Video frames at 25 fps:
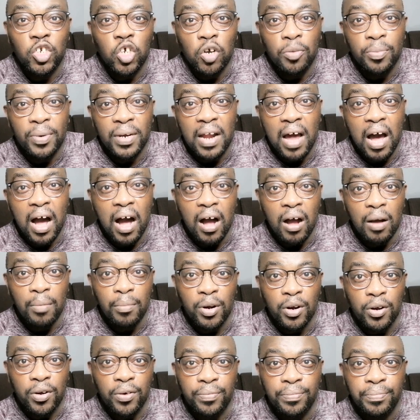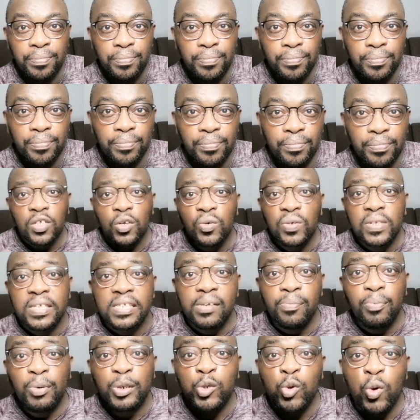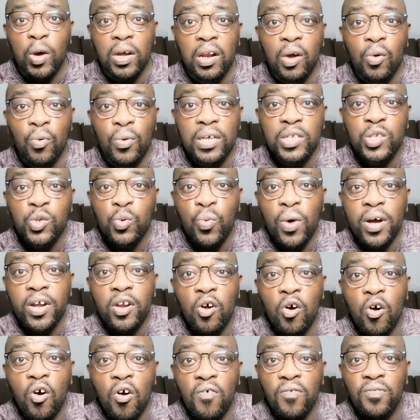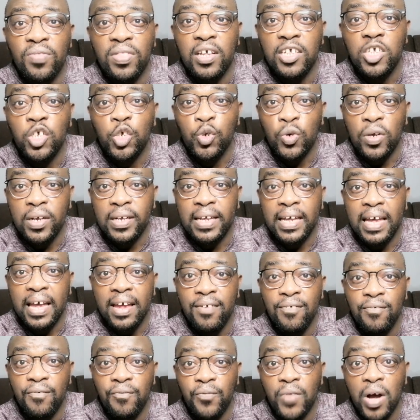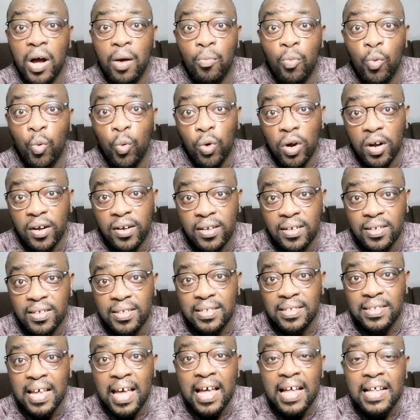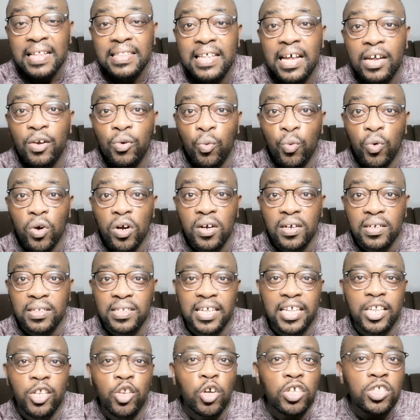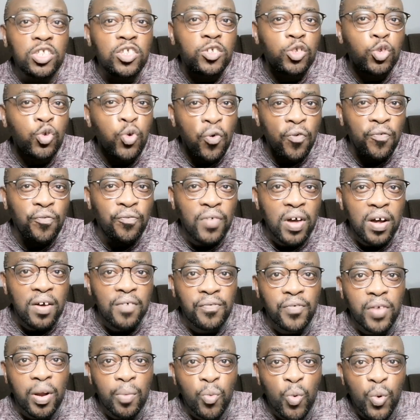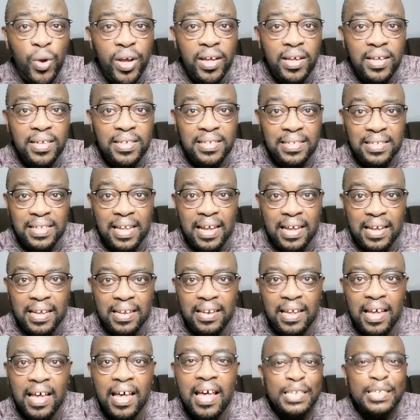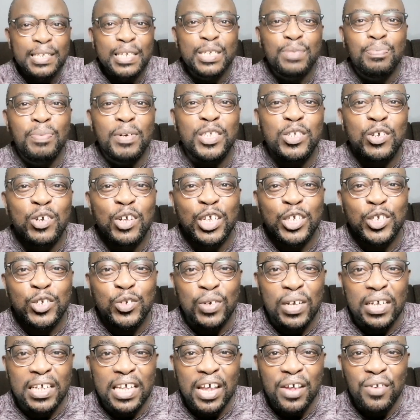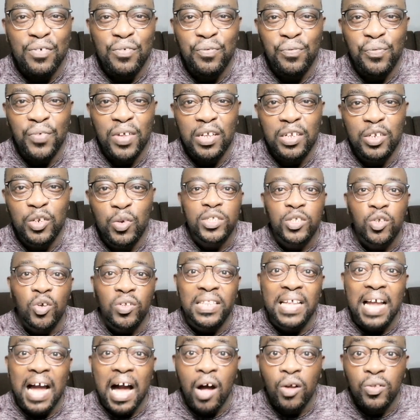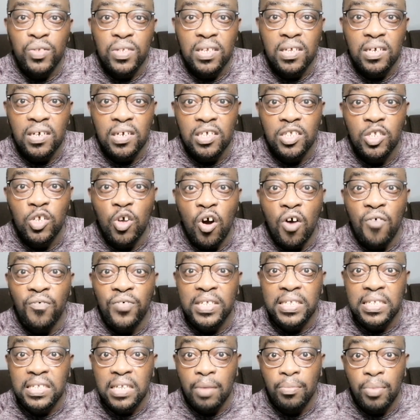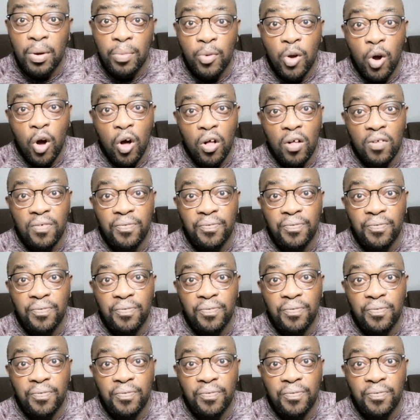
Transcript: the Durban Harbor. So Sipho Thwala was one of the sugarcane farm workers that worked not too far from where he stayed. This particular sugarcane field was on the outskirts of a suburb